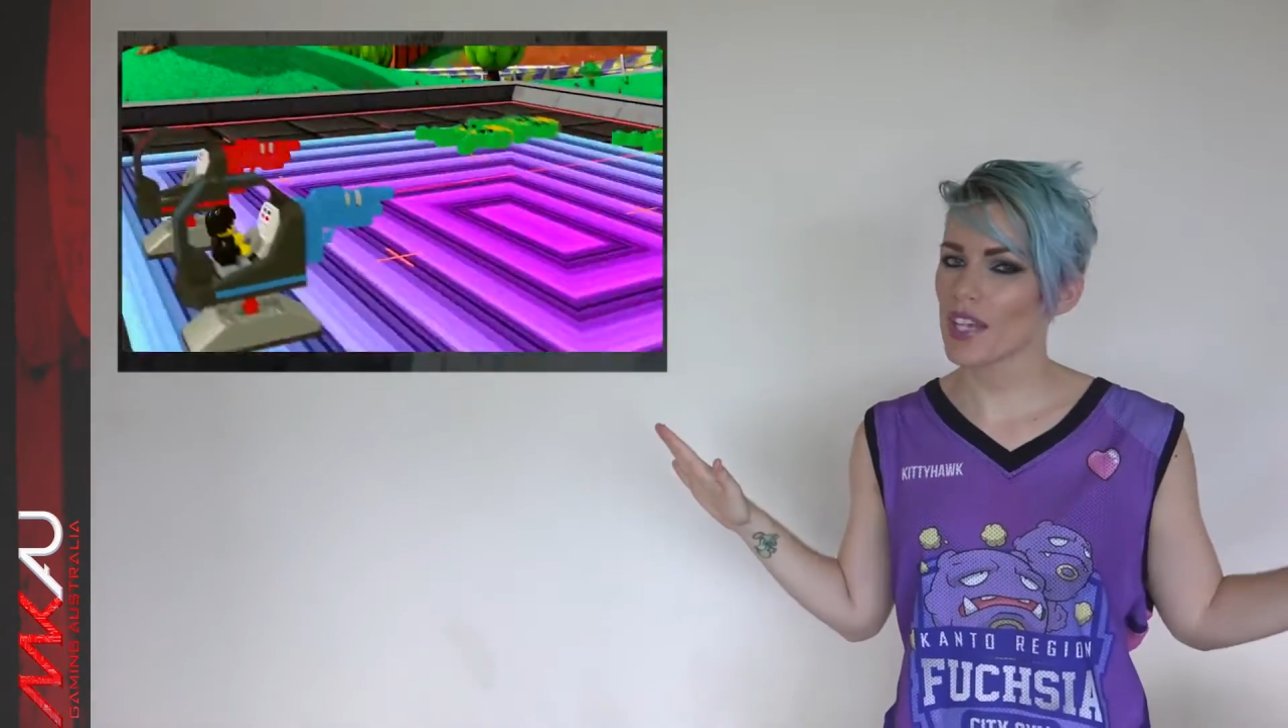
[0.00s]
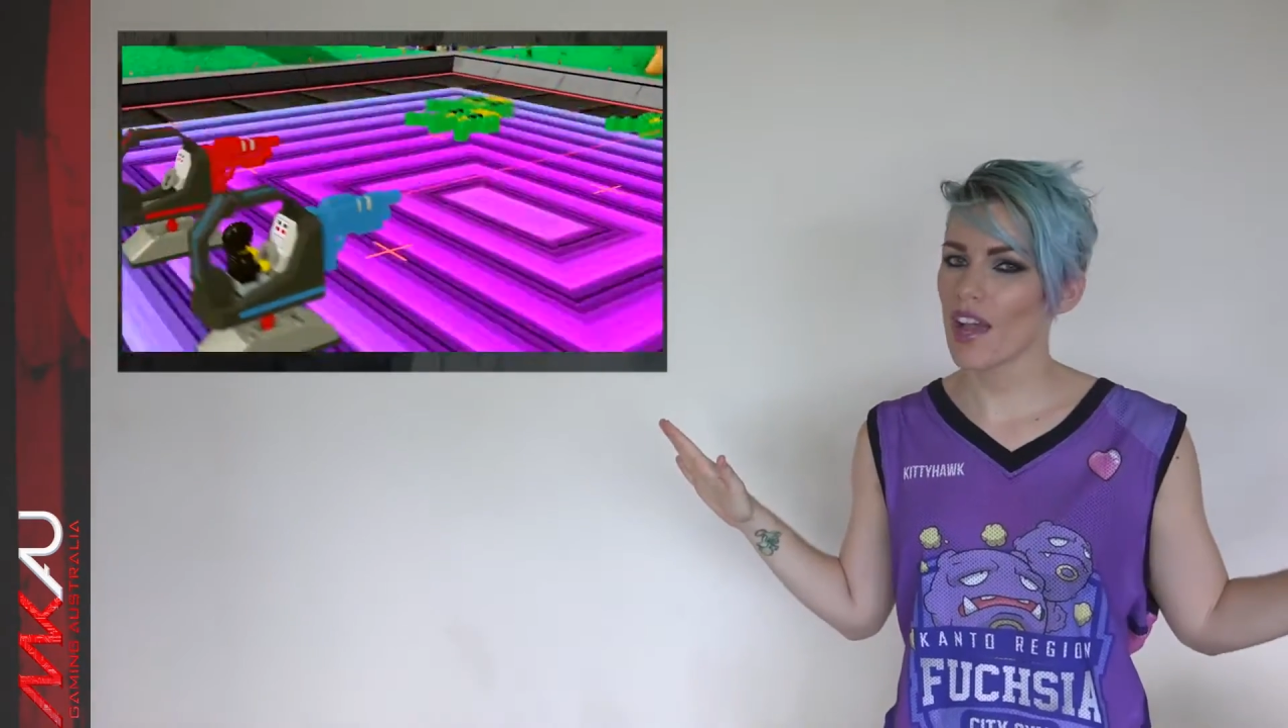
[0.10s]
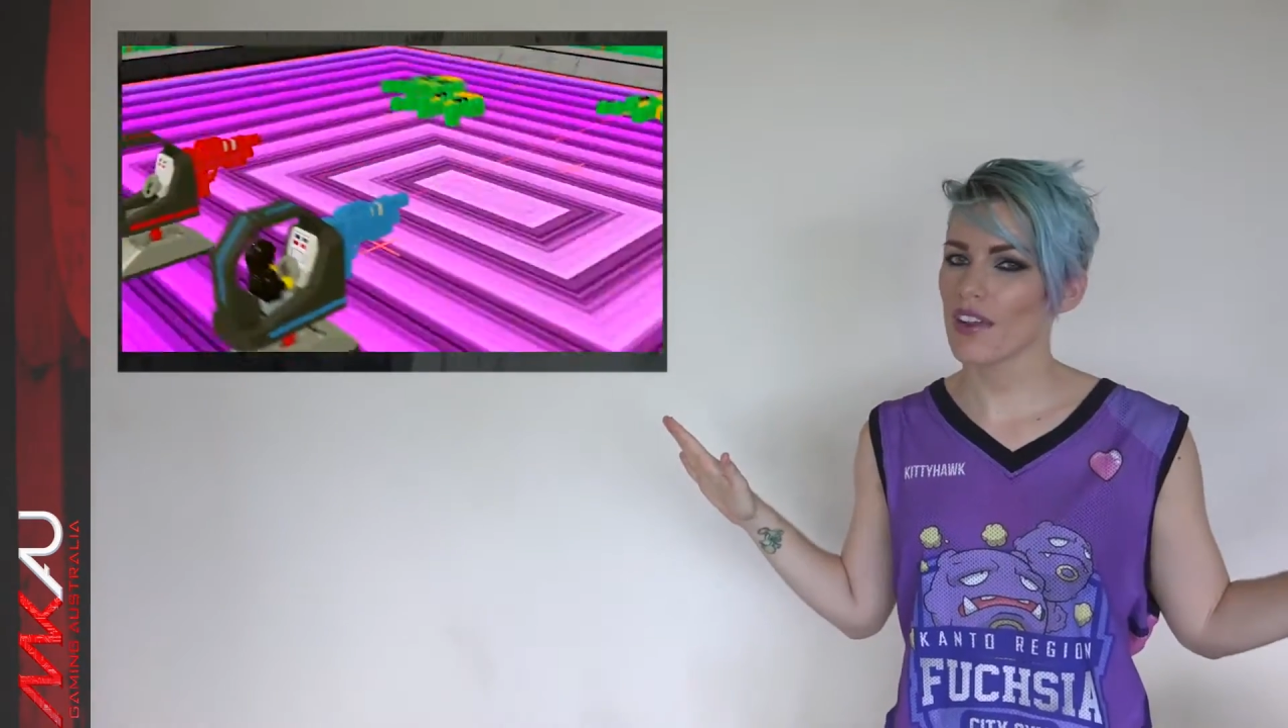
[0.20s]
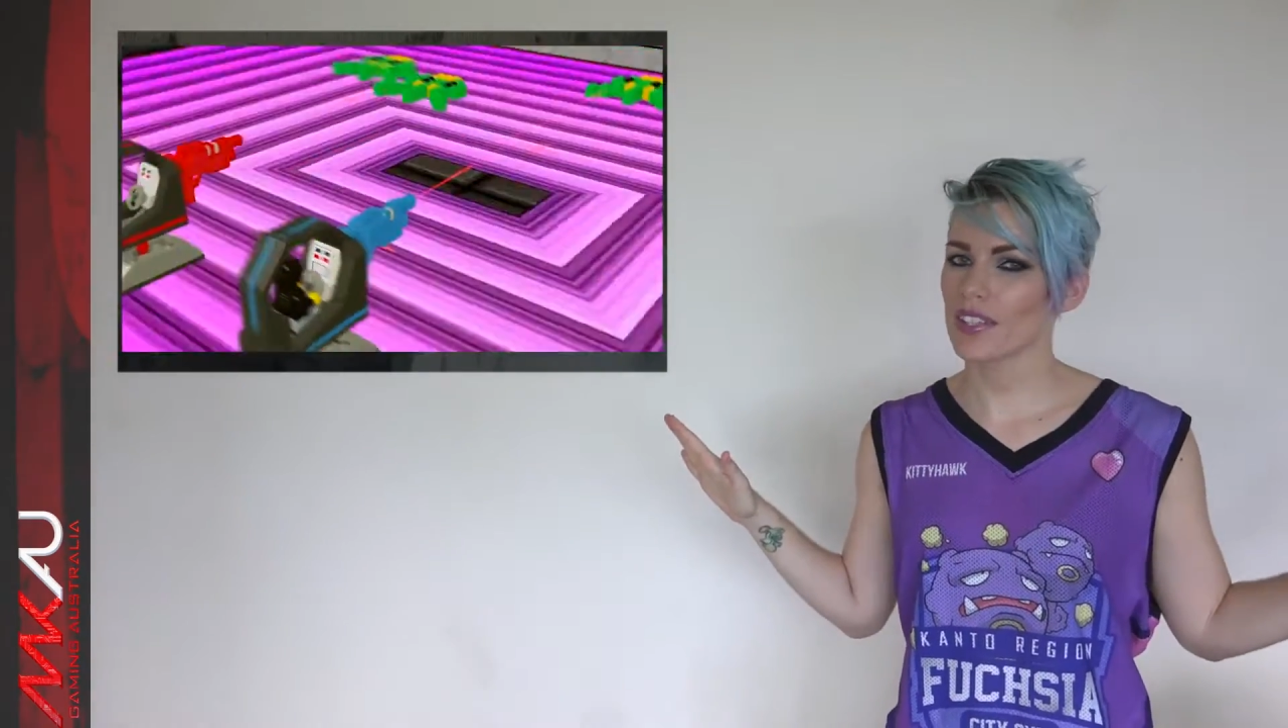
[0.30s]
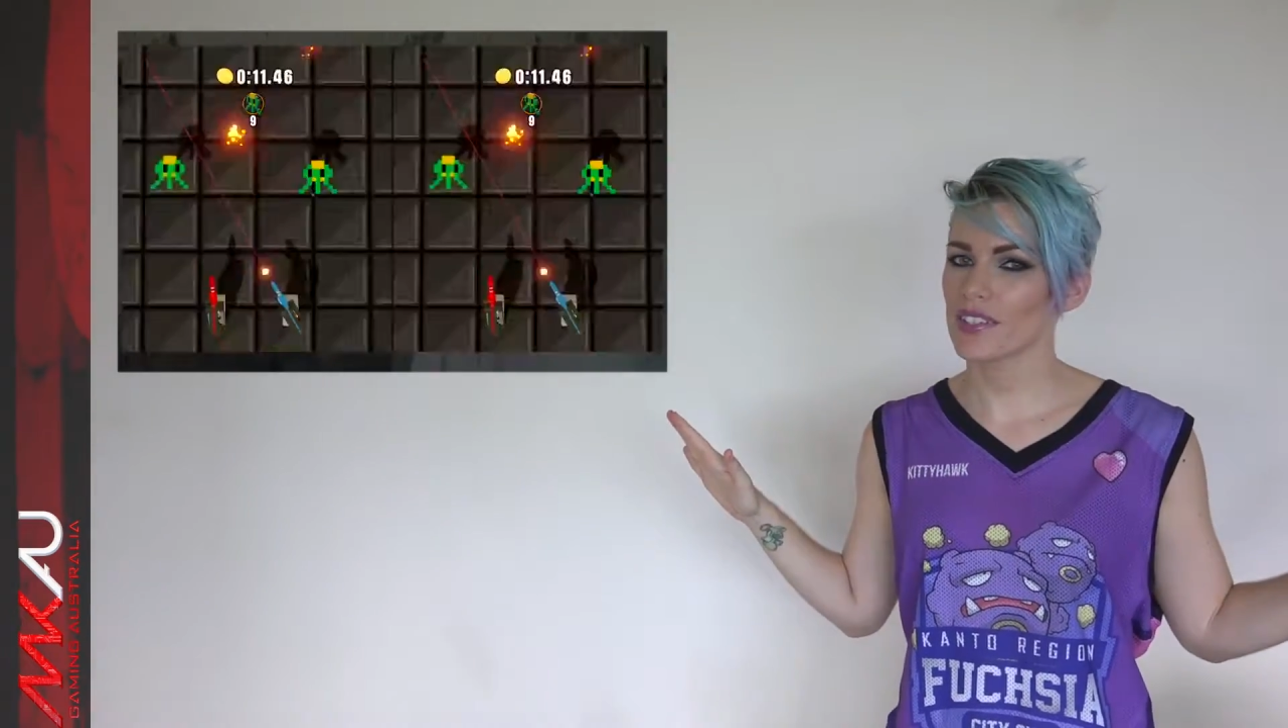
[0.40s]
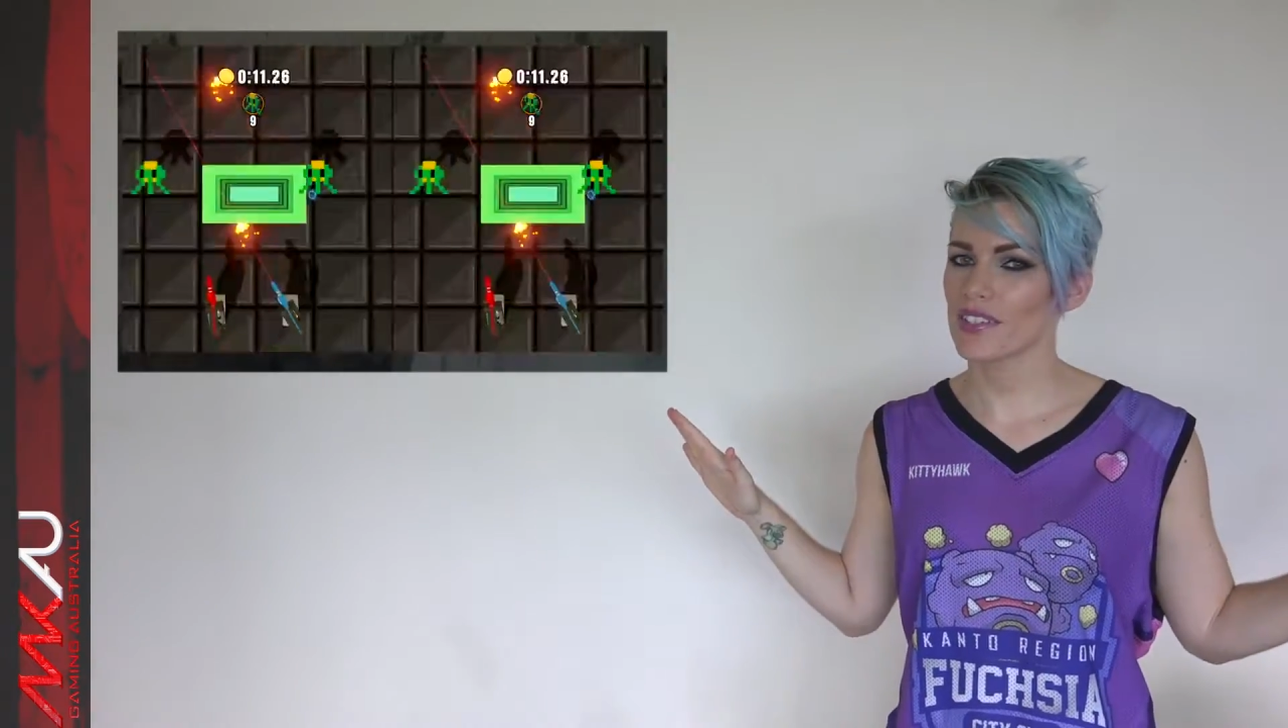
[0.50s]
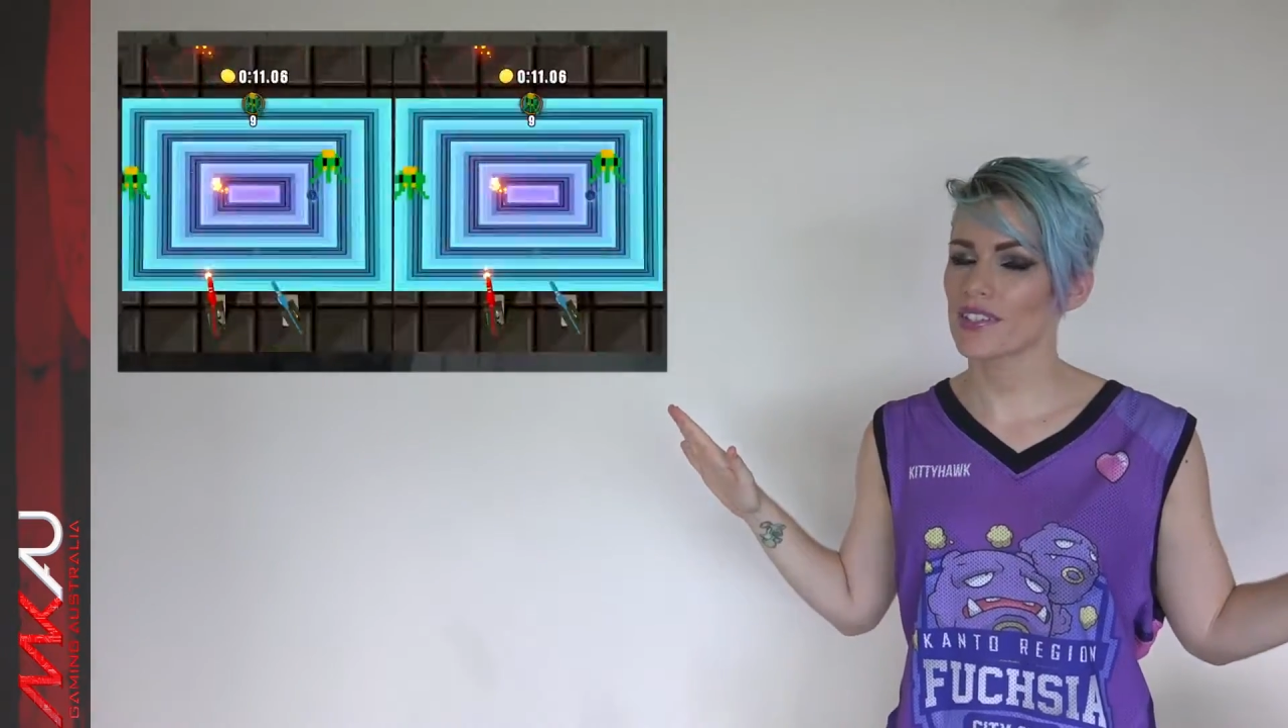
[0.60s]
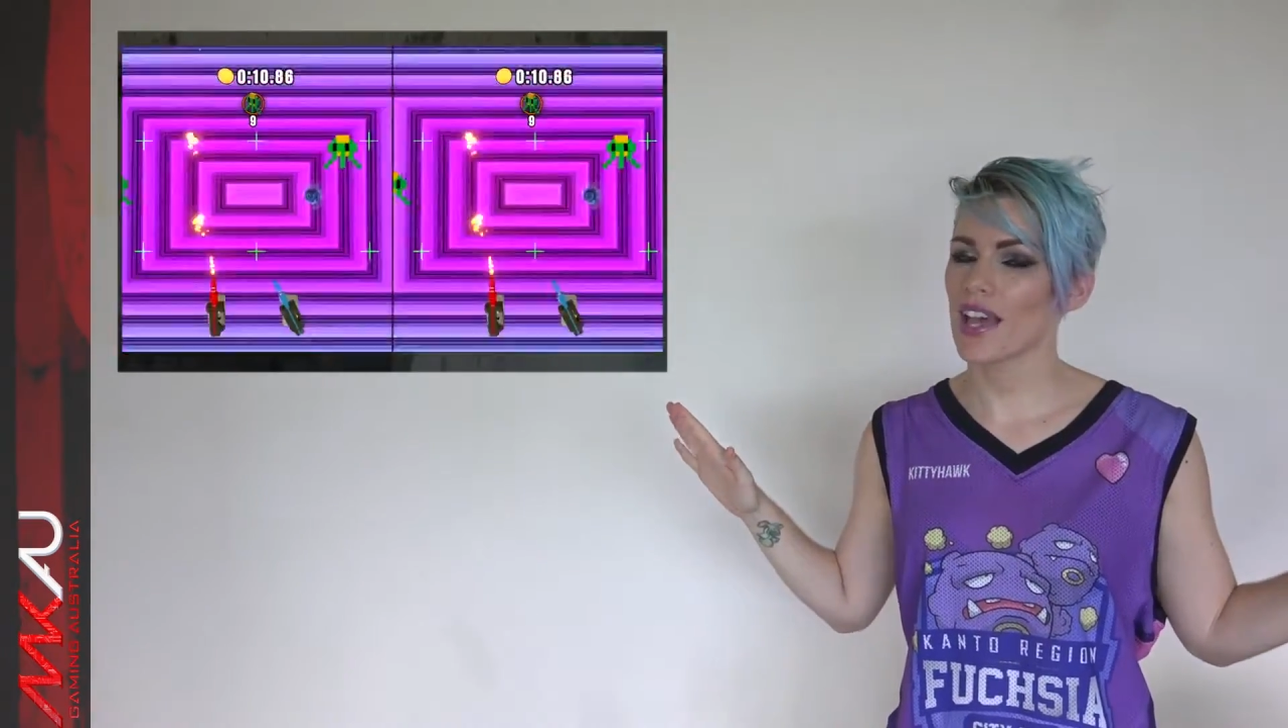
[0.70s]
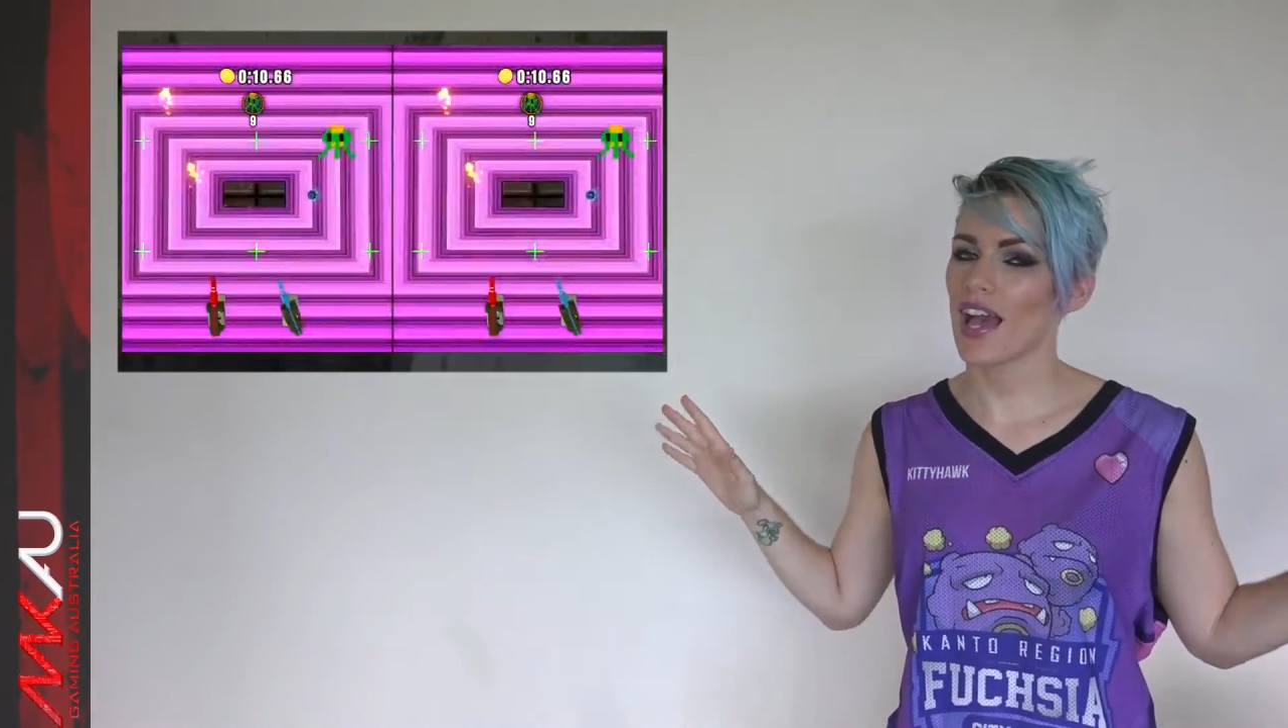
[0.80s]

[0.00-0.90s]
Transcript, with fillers: characters